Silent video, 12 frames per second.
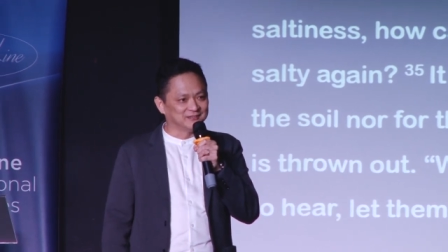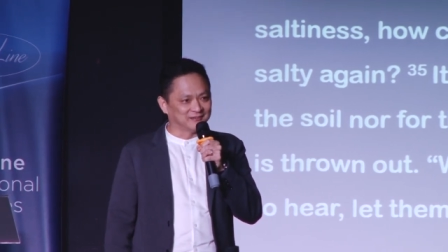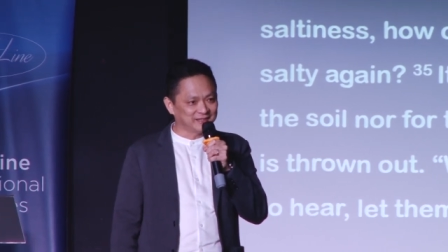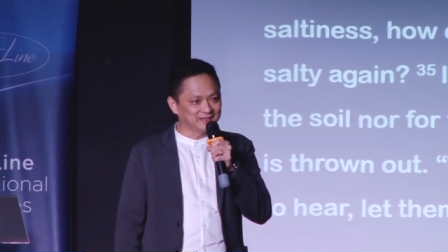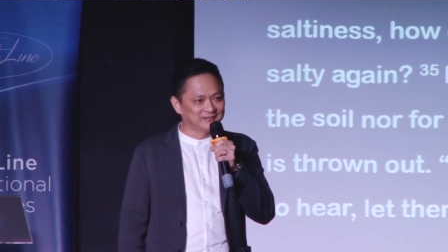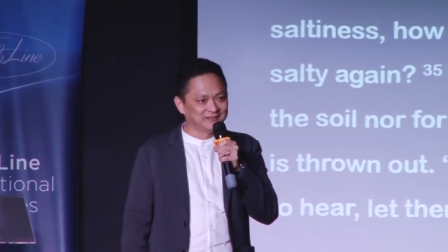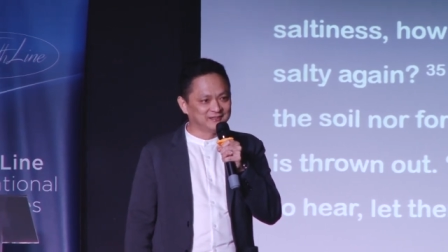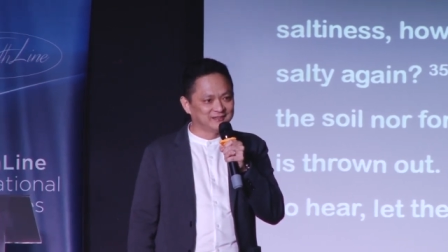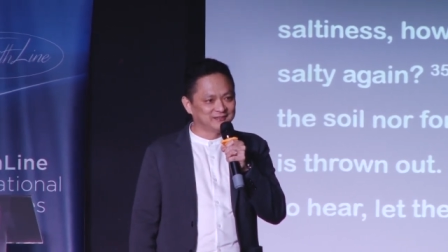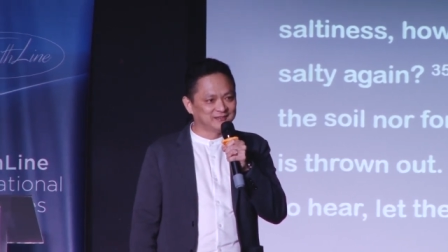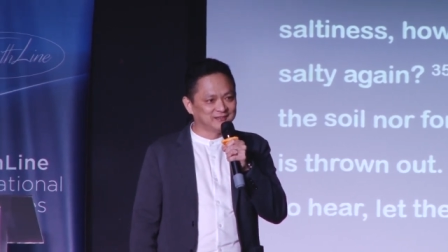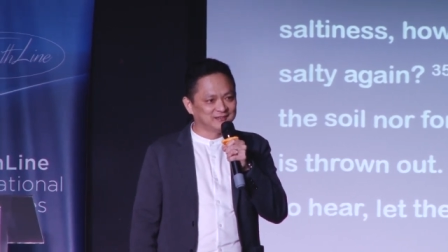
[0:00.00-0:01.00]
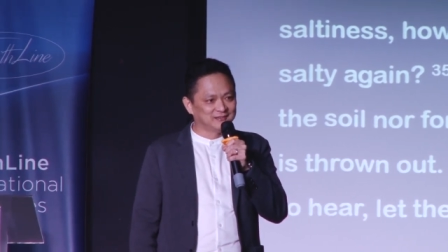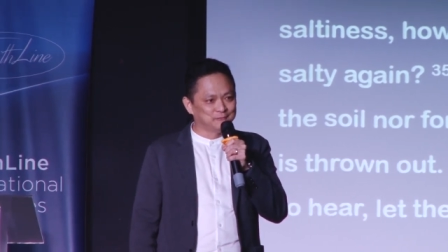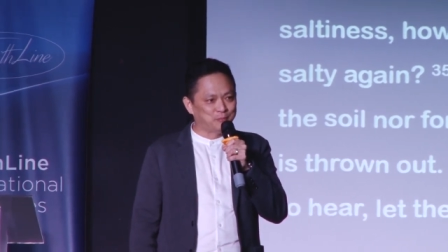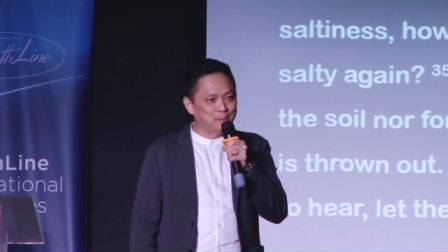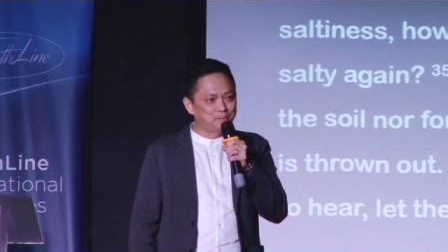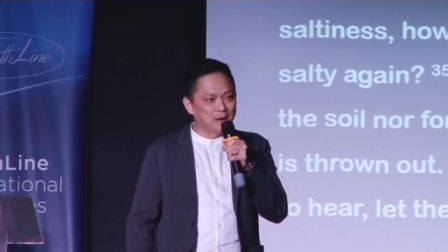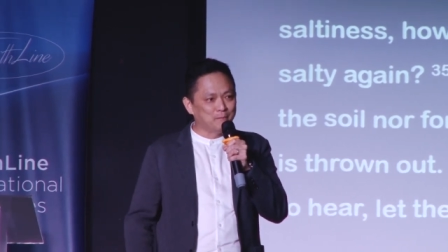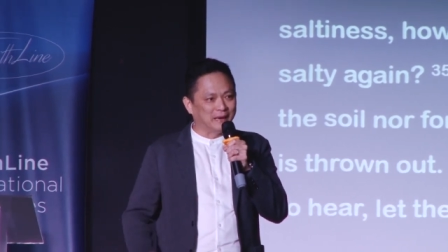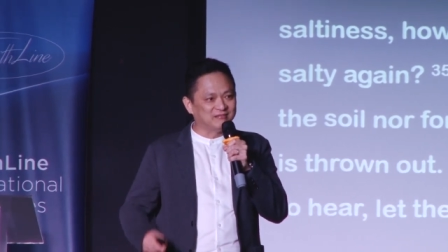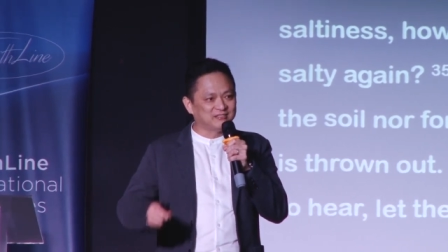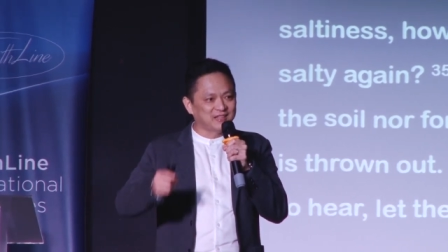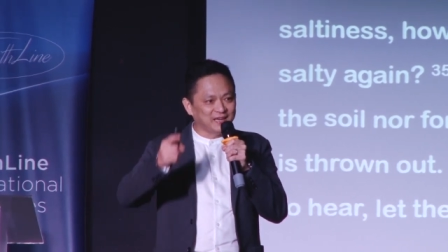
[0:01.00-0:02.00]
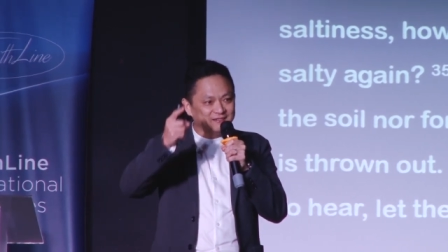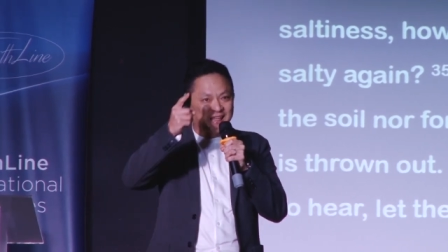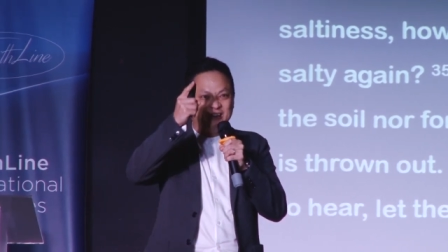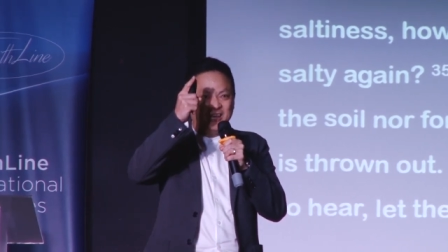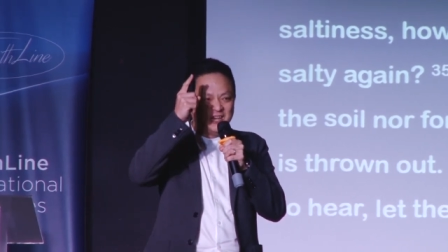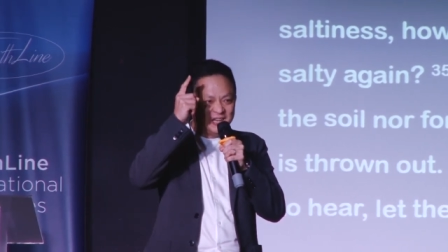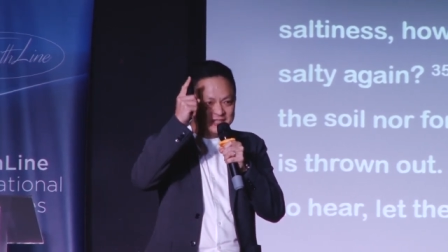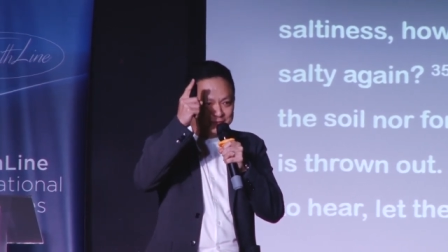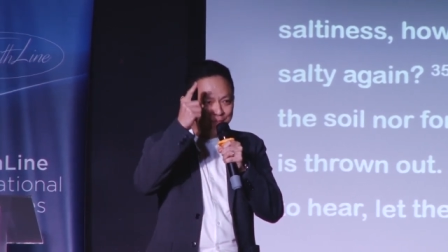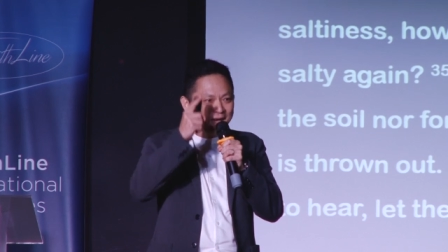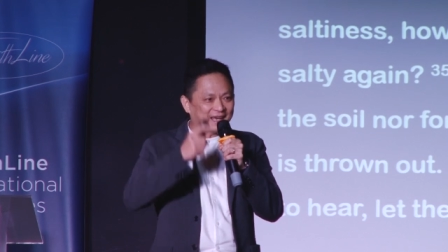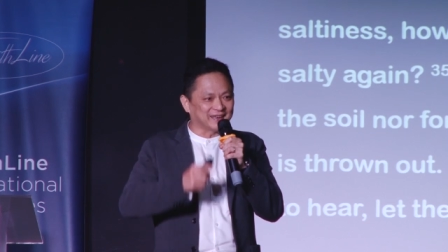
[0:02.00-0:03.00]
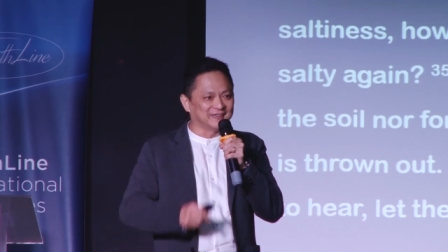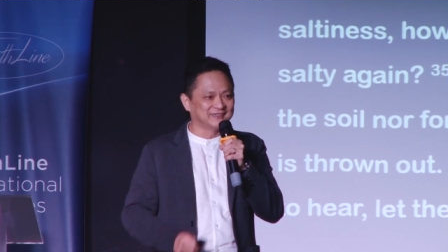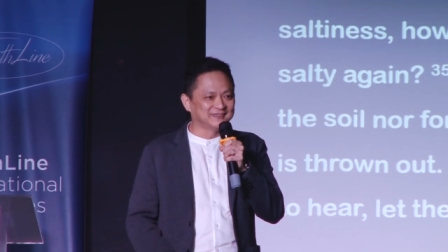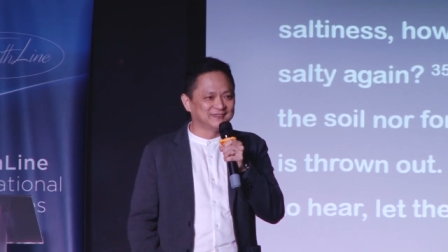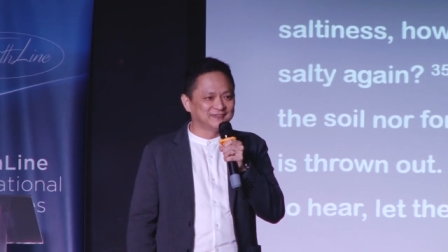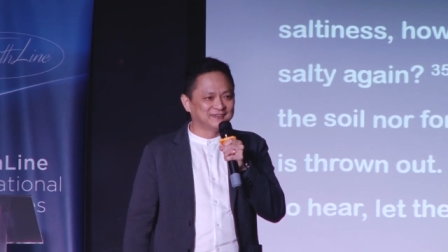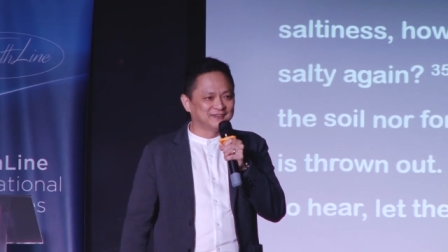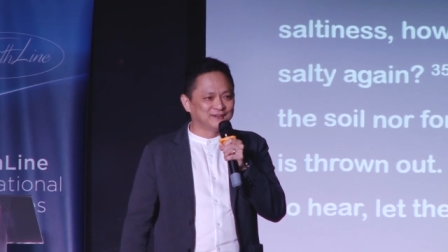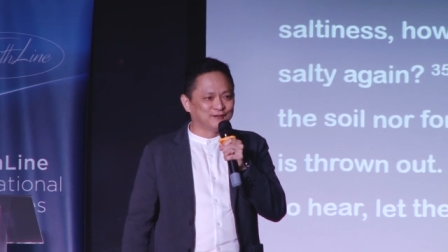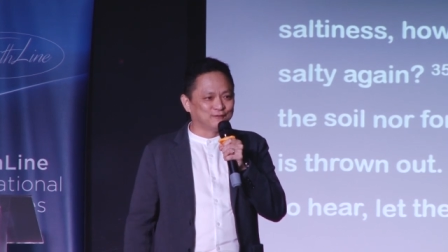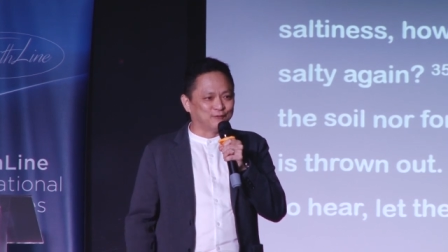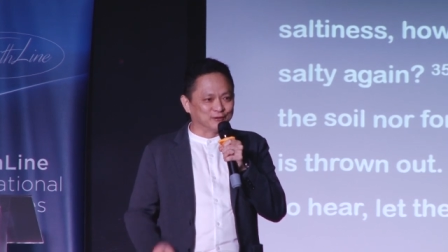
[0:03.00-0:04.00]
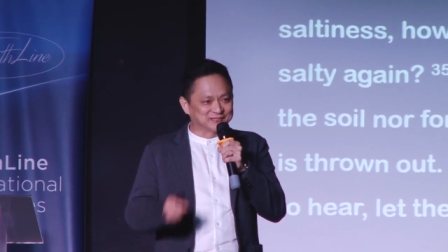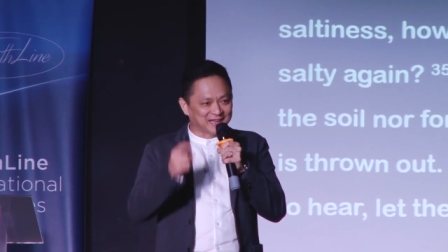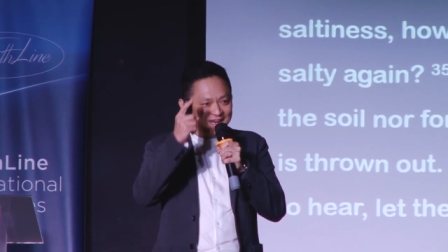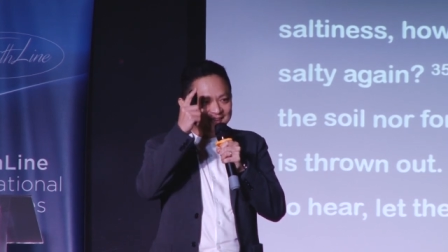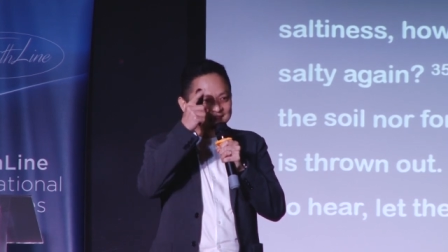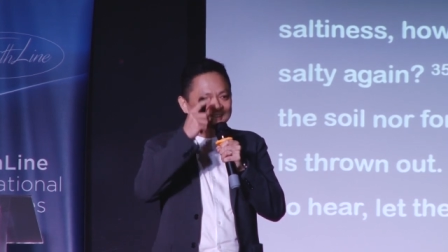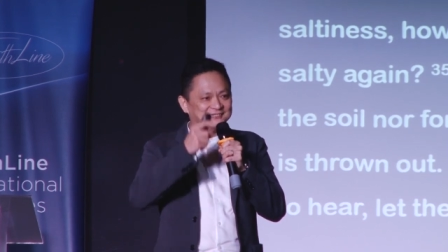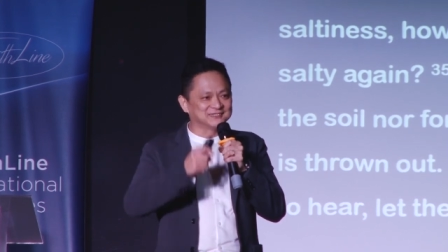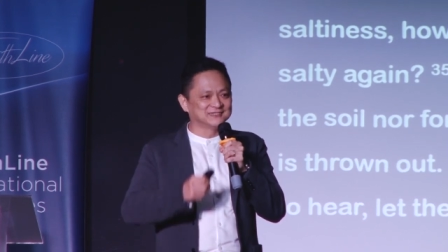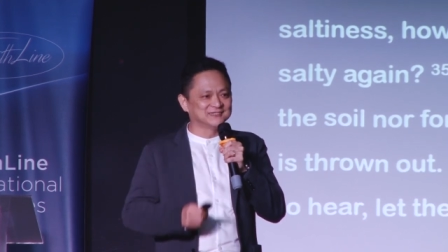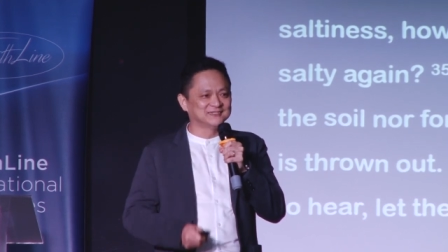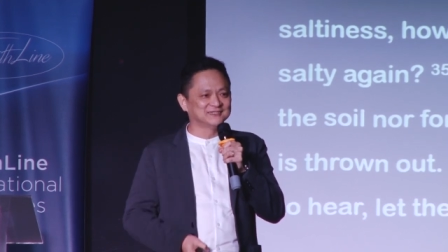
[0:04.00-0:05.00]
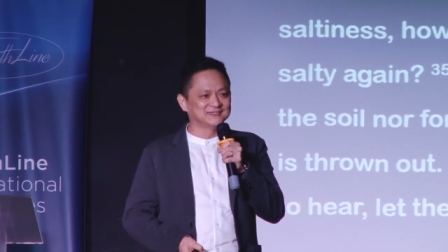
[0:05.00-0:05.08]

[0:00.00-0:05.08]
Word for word: All right? People may think that he is man, for saying this.